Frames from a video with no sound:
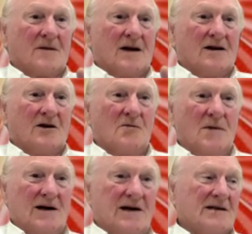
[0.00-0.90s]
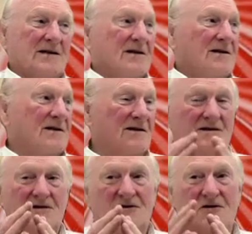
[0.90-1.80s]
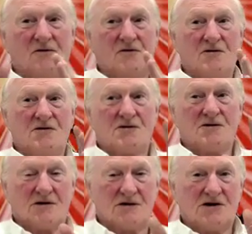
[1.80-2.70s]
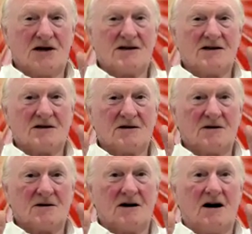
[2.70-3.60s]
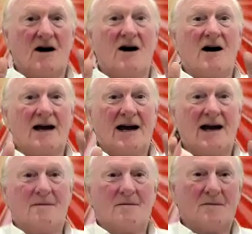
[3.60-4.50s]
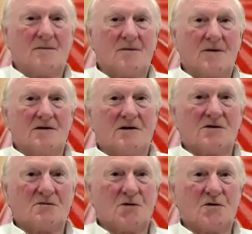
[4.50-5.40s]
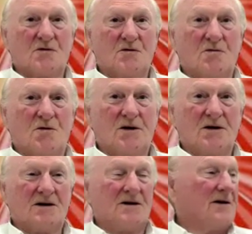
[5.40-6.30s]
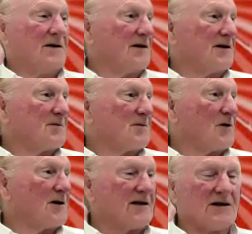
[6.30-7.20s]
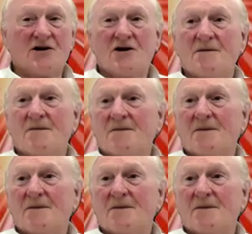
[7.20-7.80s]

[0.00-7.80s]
no past, no future, just I am in this beautiful point, this present time.